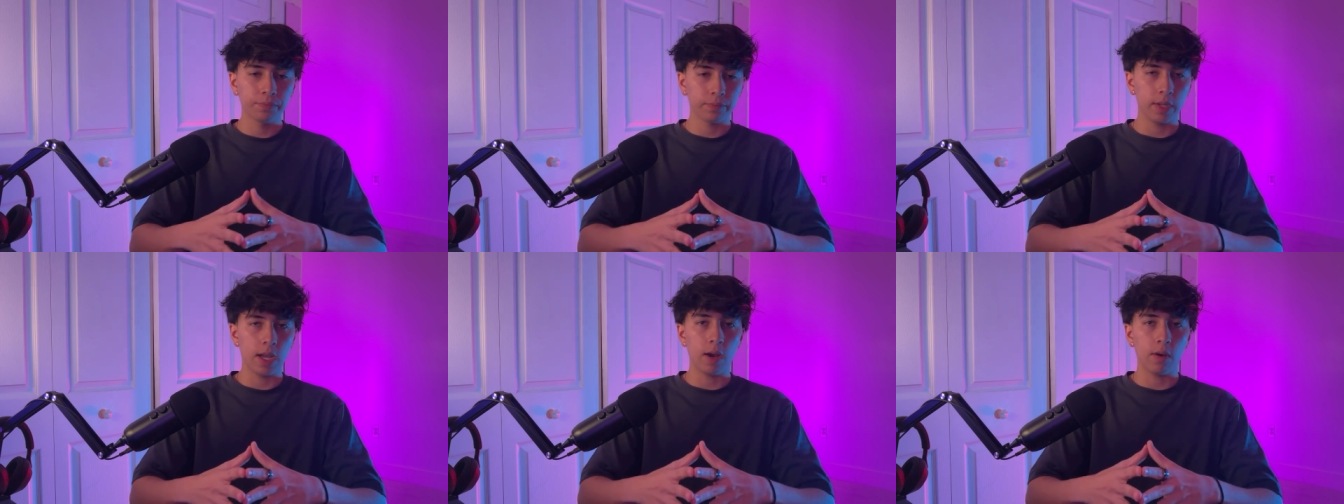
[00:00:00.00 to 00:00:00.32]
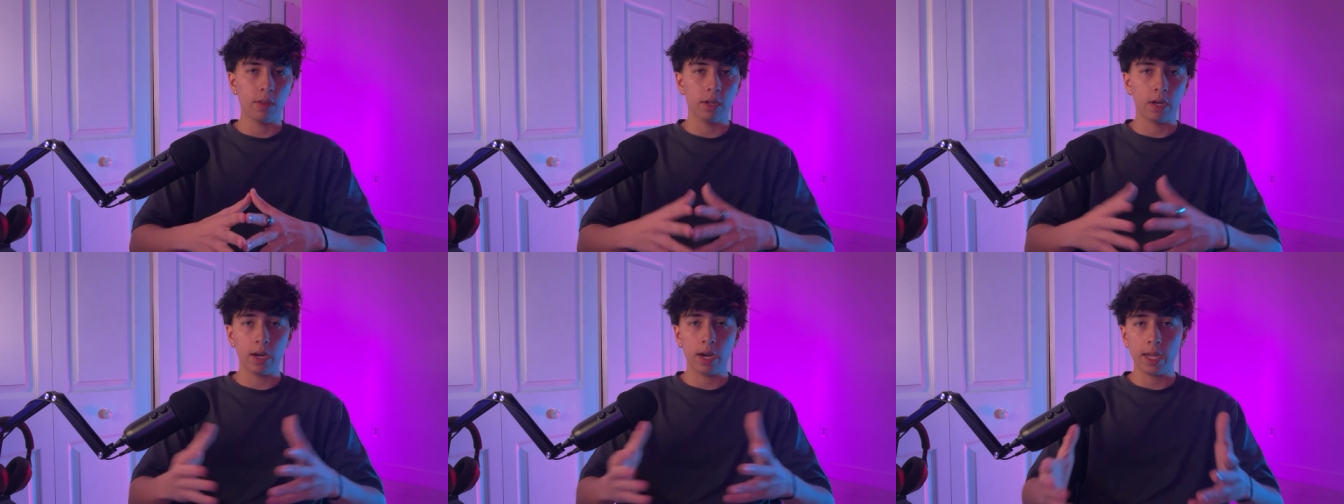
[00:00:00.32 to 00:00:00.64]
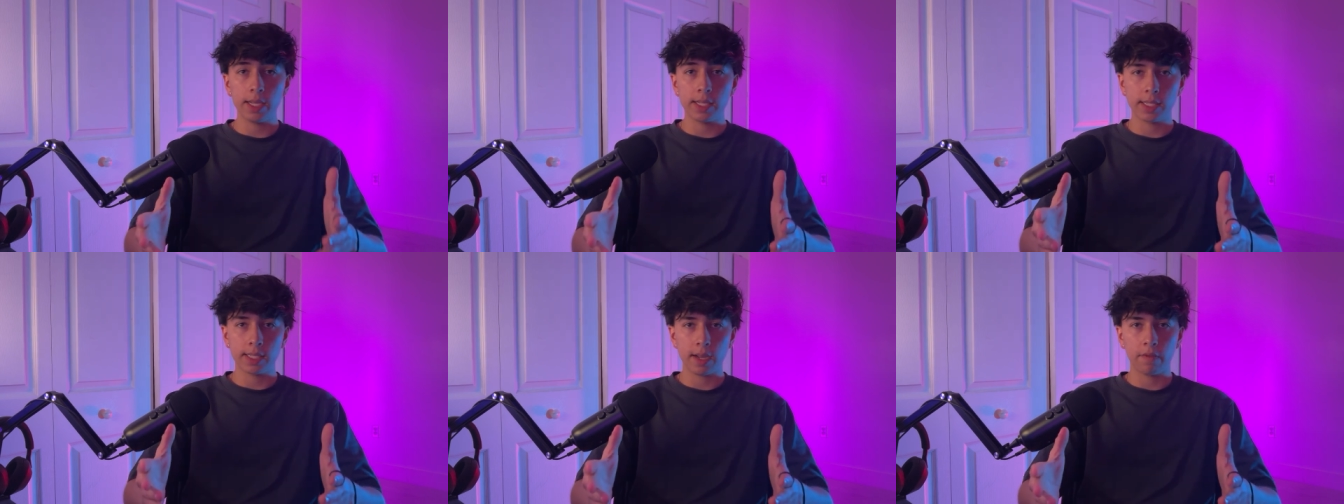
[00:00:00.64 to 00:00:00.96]
Now, there
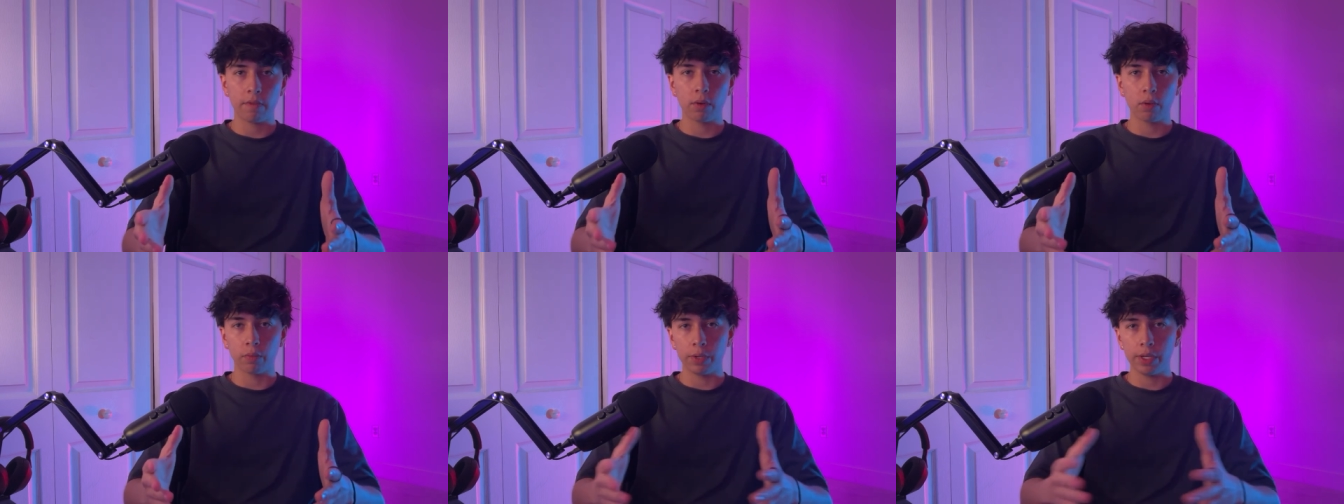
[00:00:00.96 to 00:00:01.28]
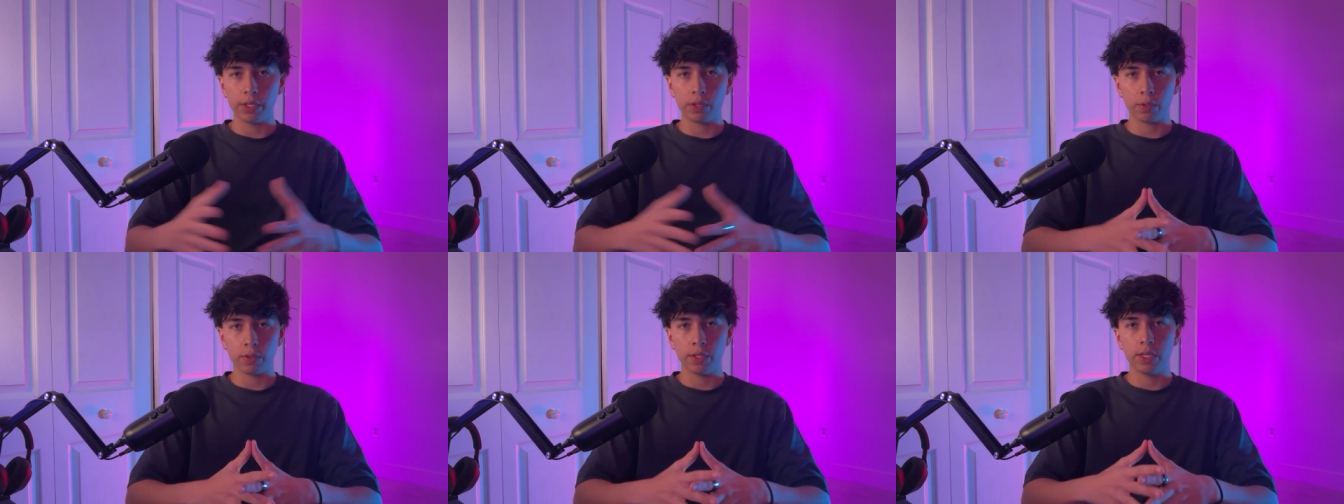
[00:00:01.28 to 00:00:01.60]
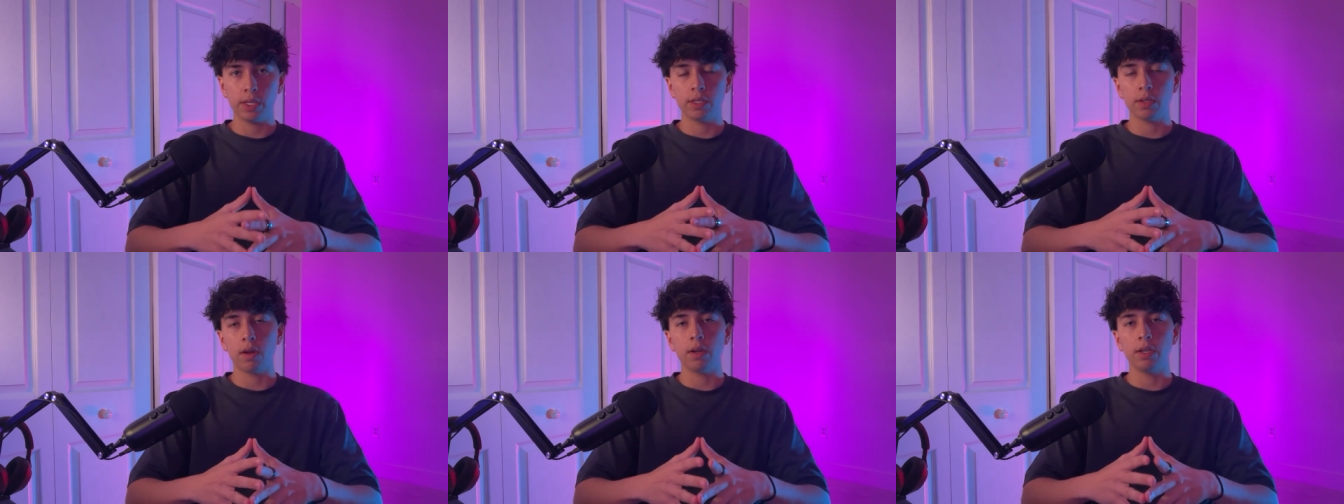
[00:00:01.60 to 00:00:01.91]
is several
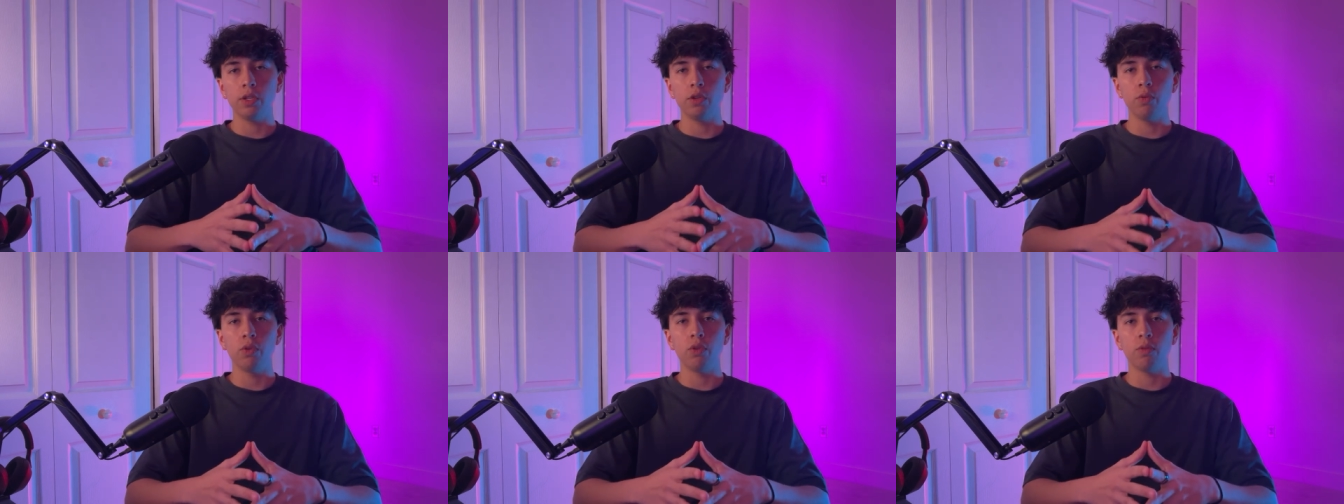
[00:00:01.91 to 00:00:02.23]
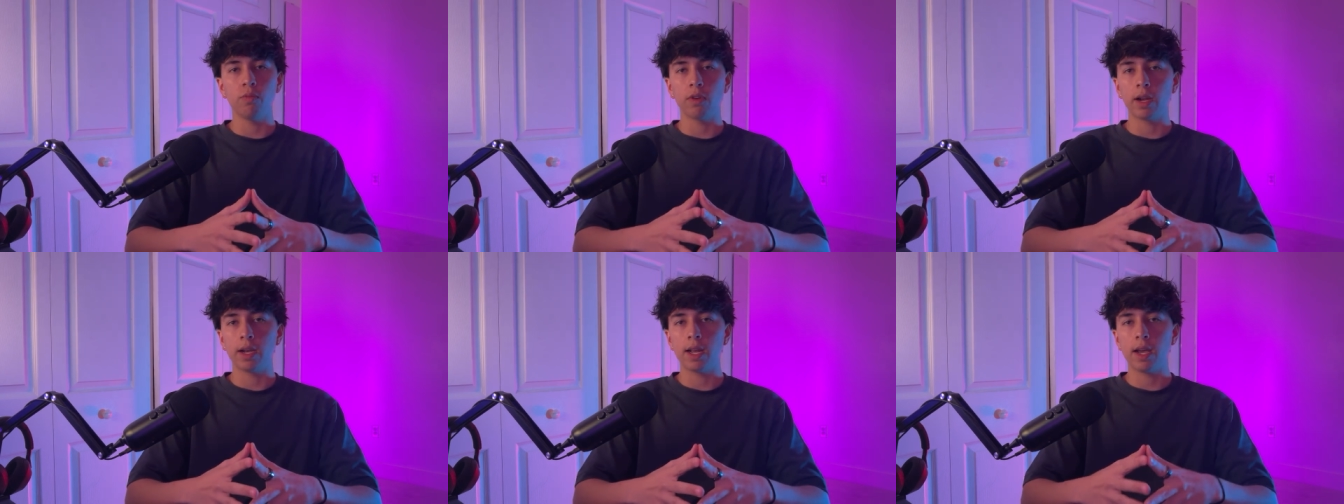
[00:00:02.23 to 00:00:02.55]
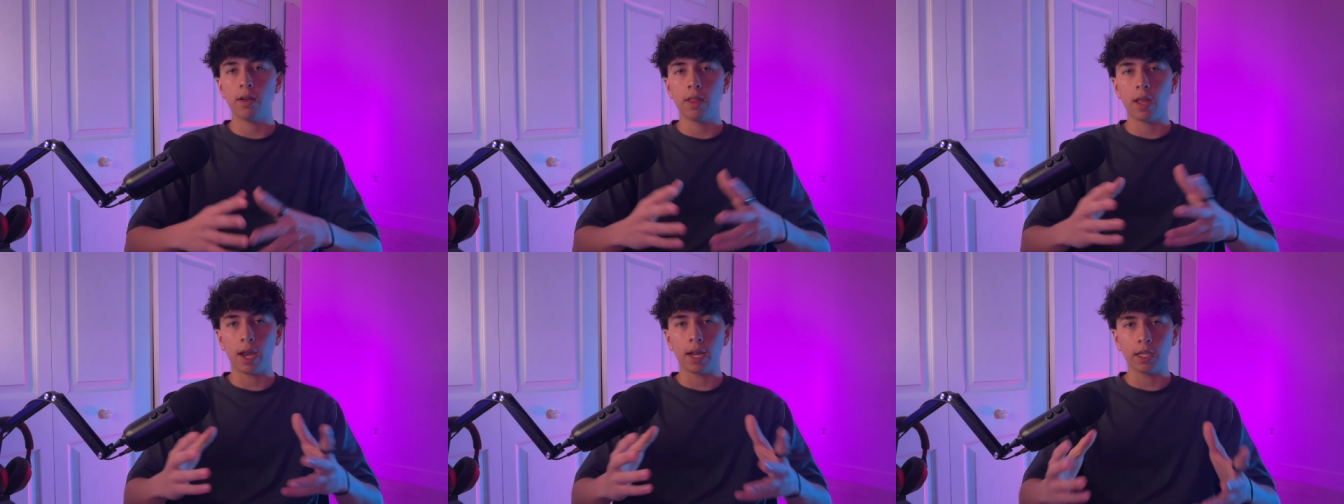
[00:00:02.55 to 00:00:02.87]
resources on YouTube right
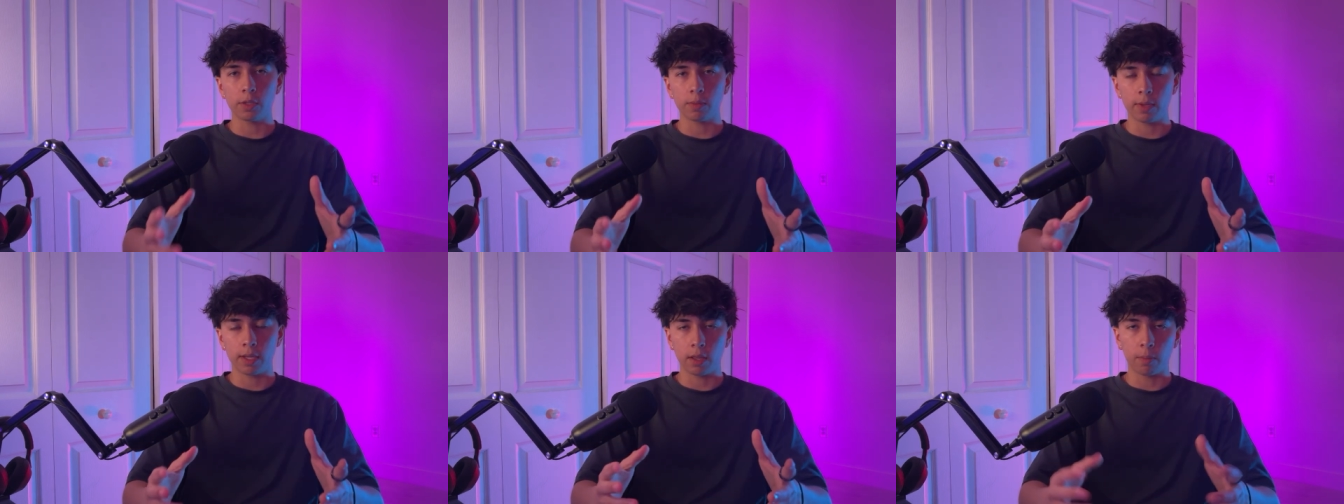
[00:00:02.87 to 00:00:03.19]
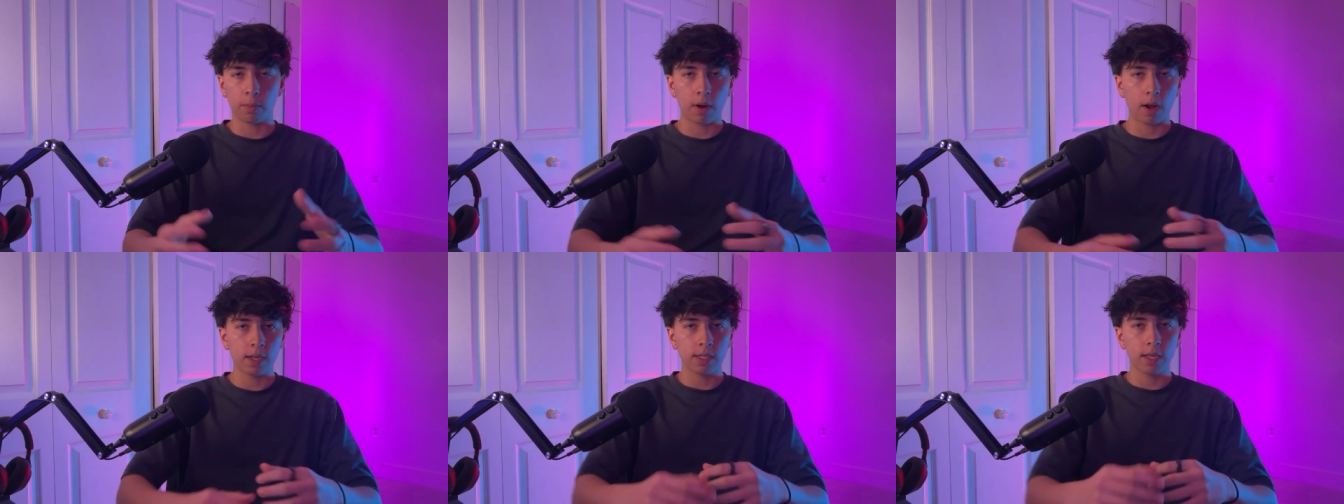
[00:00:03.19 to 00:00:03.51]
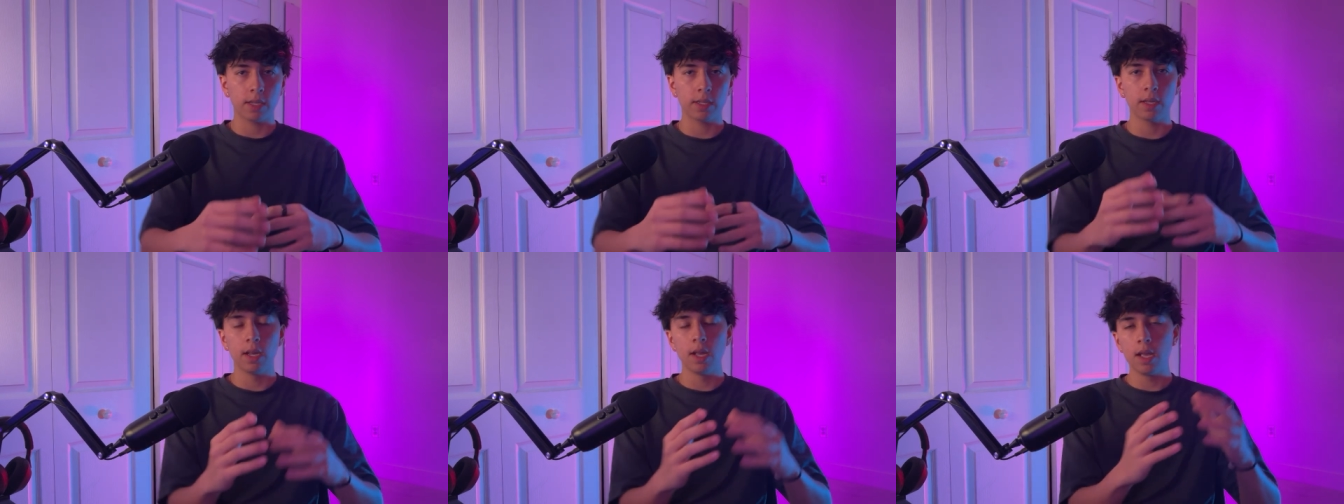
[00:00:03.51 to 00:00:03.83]
now that explain the
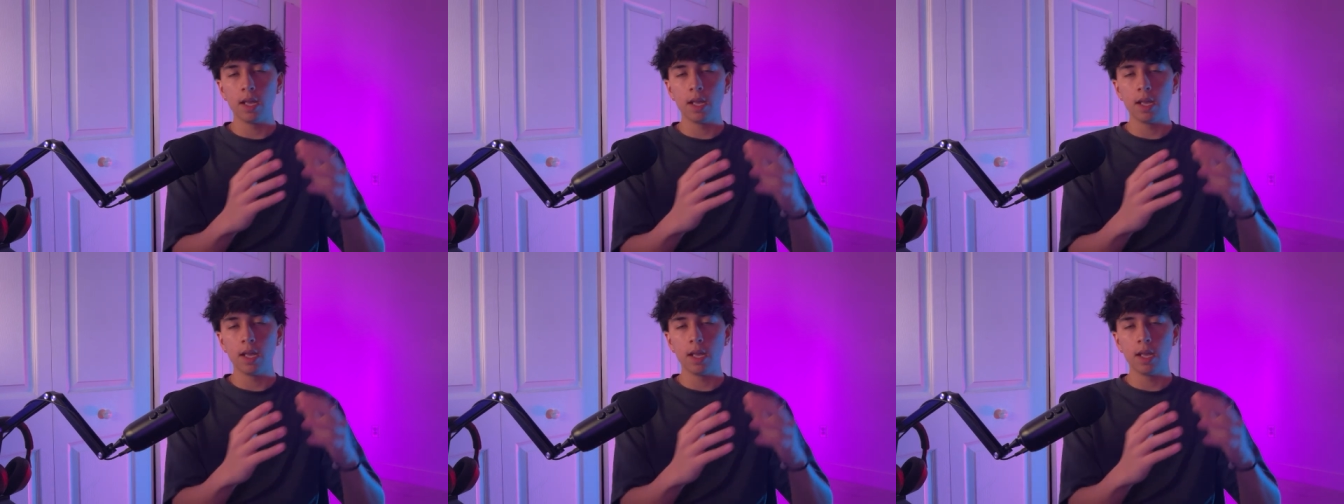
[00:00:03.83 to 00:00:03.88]
process,